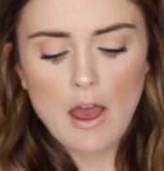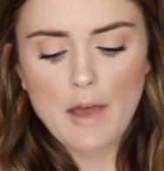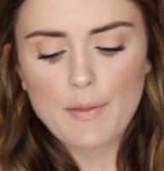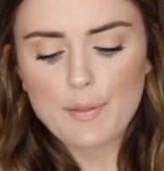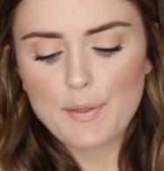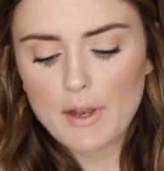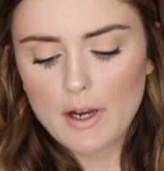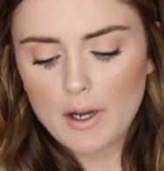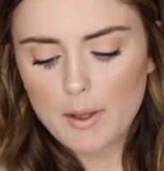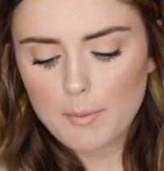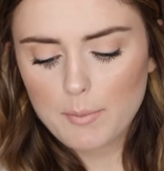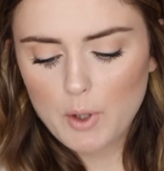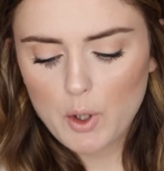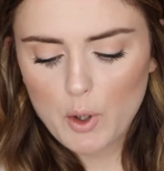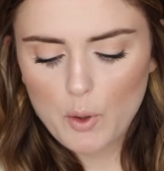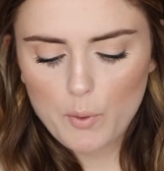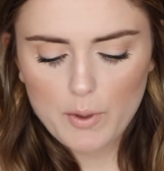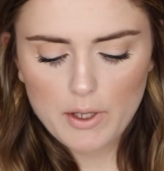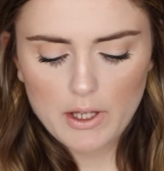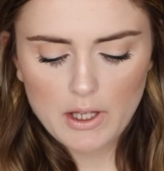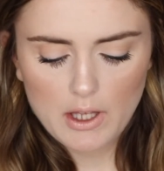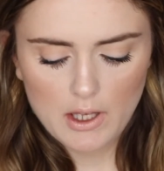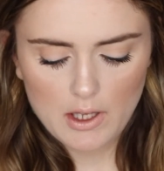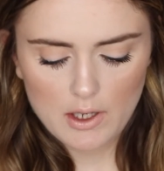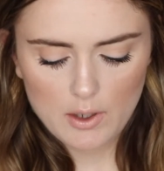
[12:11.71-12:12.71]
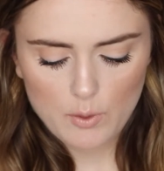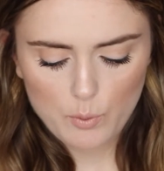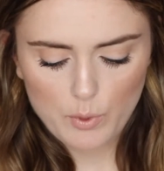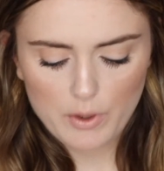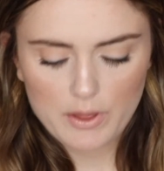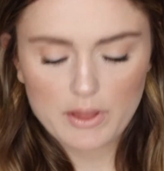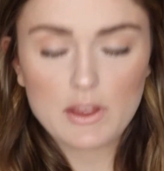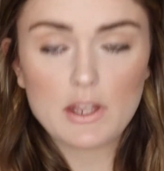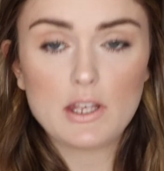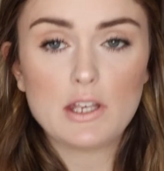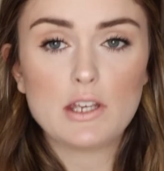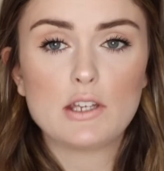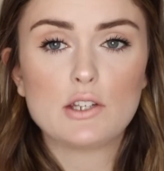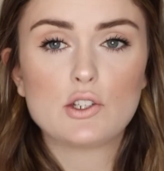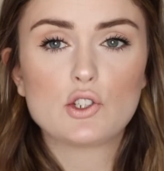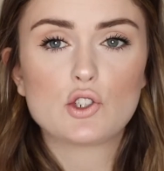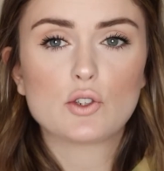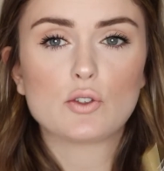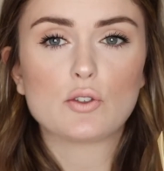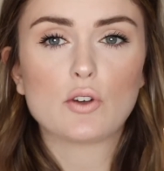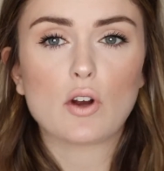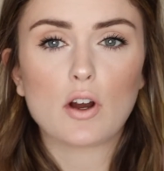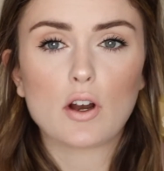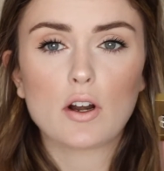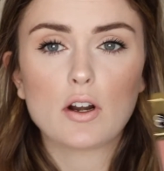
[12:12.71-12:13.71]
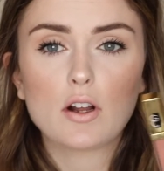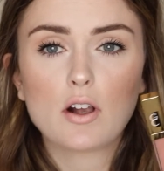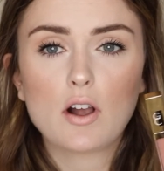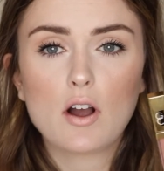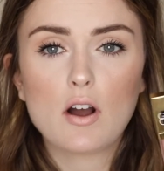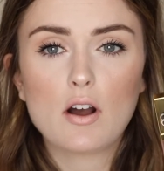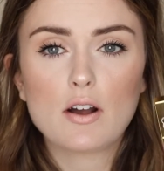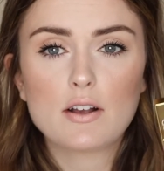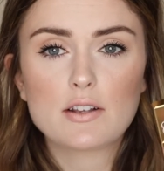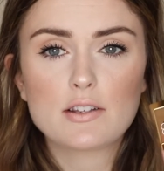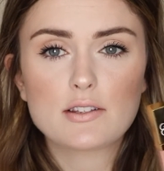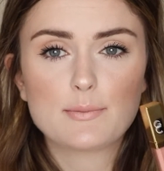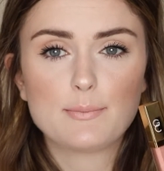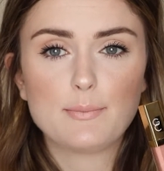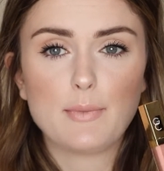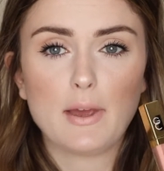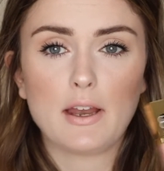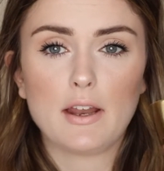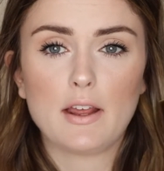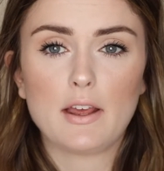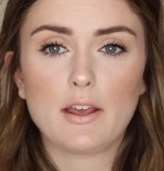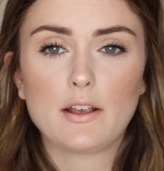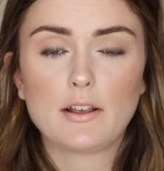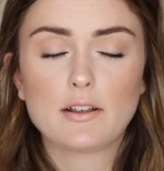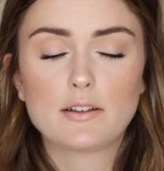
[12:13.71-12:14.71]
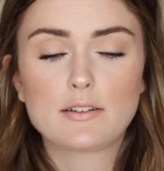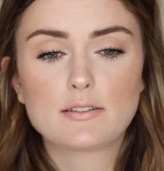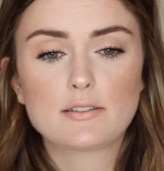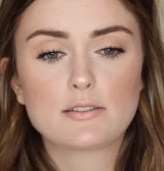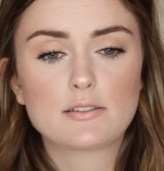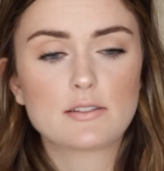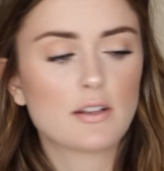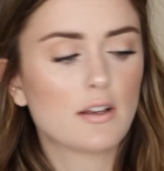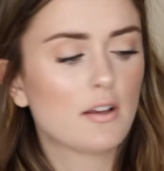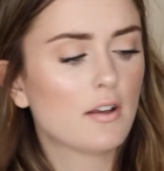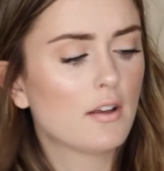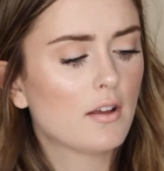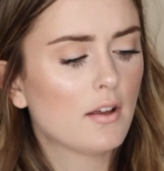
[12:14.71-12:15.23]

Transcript: Then I'm going in with the Gerard Cosmetics